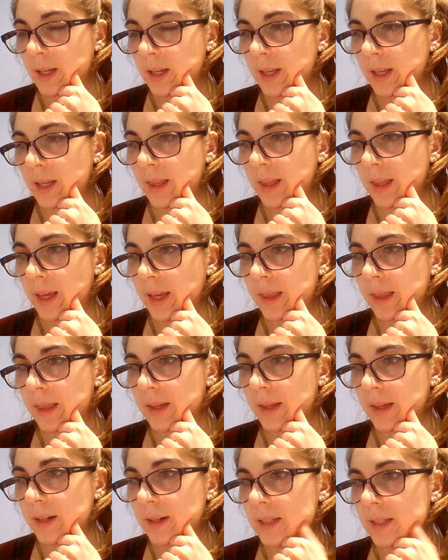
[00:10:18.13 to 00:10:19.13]
and then
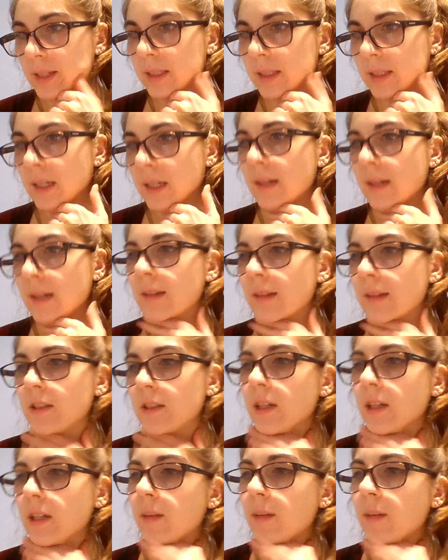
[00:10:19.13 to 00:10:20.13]
there is another
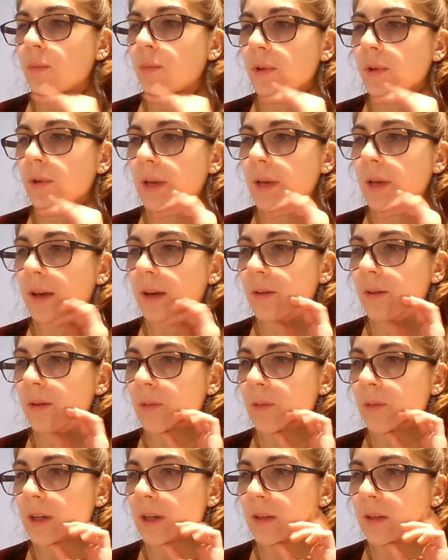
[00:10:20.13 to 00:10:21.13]
checkpoint
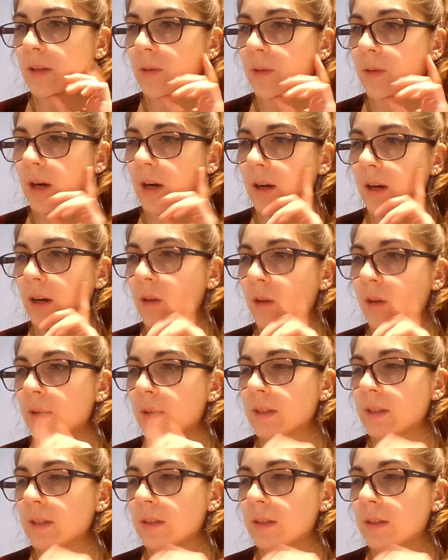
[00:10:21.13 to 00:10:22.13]
where you are
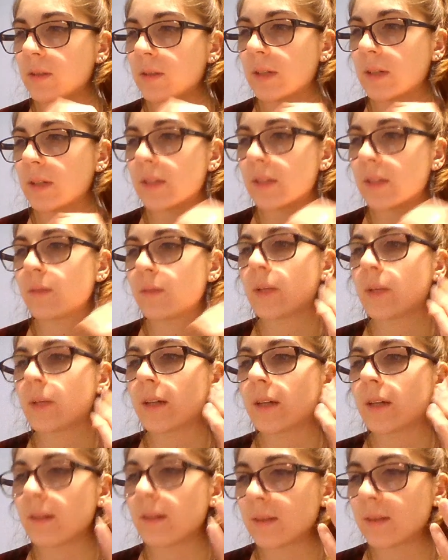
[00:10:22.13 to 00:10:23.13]
going to
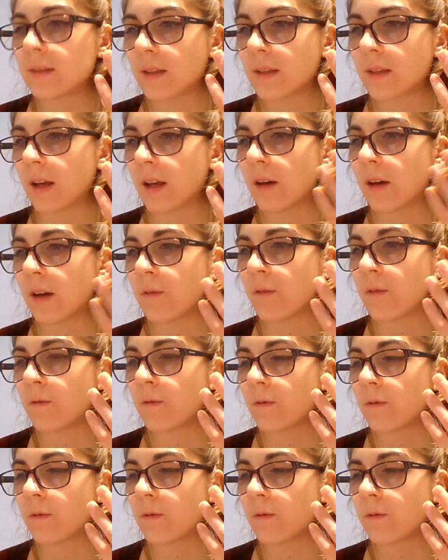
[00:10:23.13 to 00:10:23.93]
experience love.